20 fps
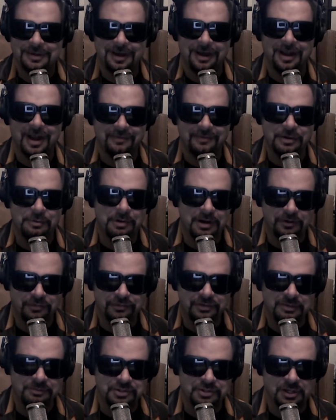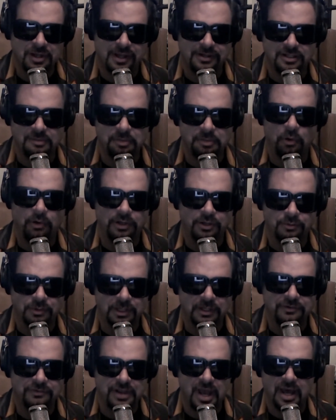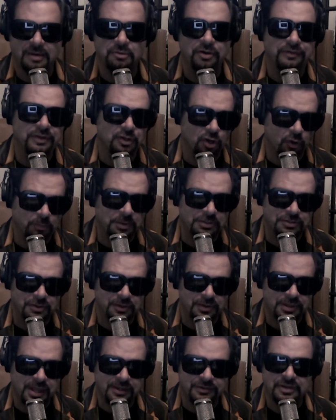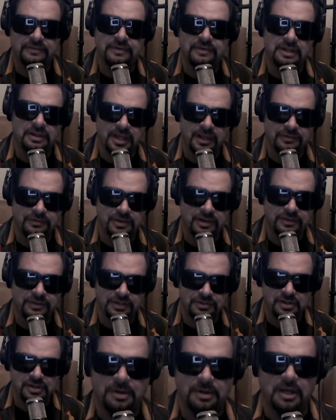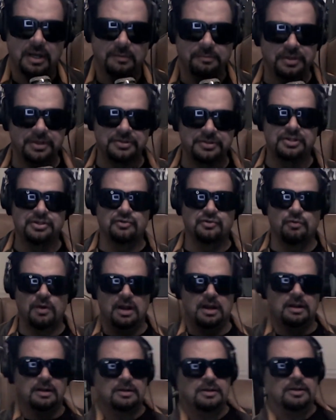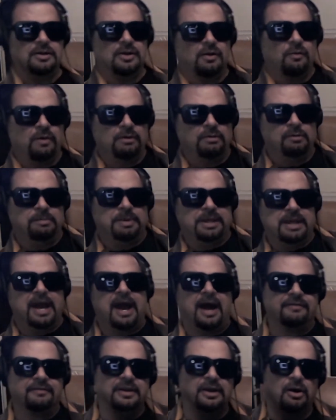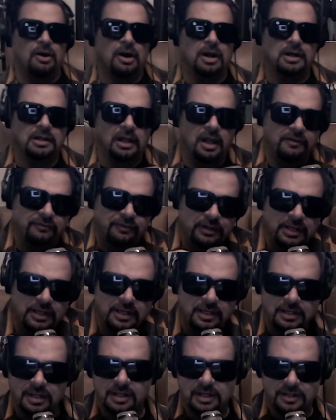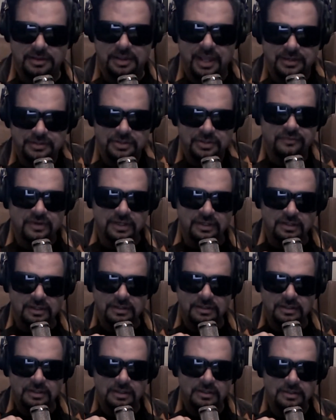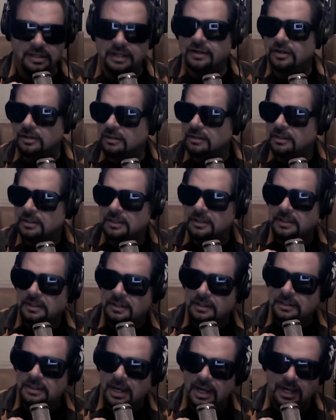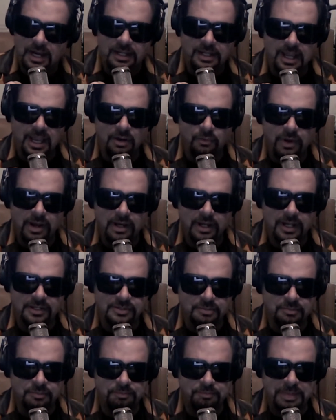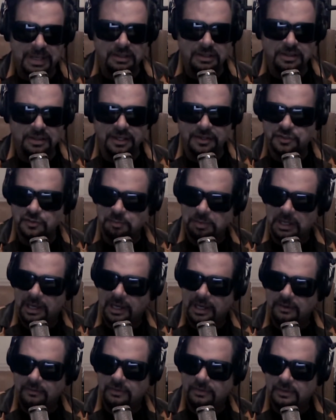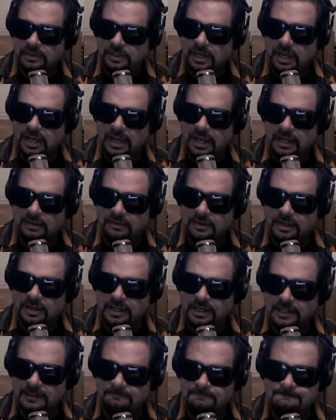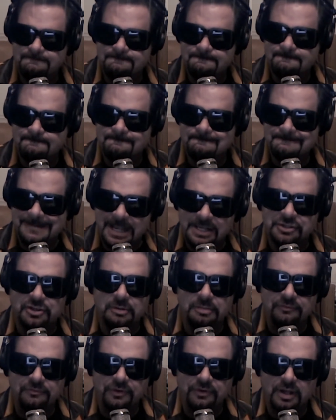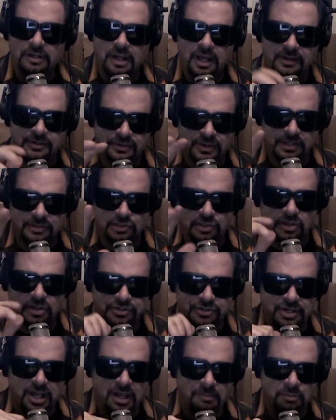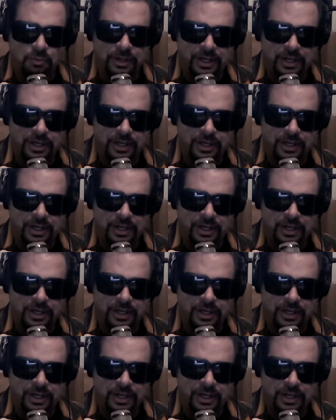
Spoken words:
Everywhere else seems to like Napoleon, the Ridley Scott movie. It opens on Thanksgiving. Thanksgiving is up. This is where we will be having our lovely Thanksgiving dinner, and I can't wait. I got some big things planned, and it's going to be fun. Nice little ensemble.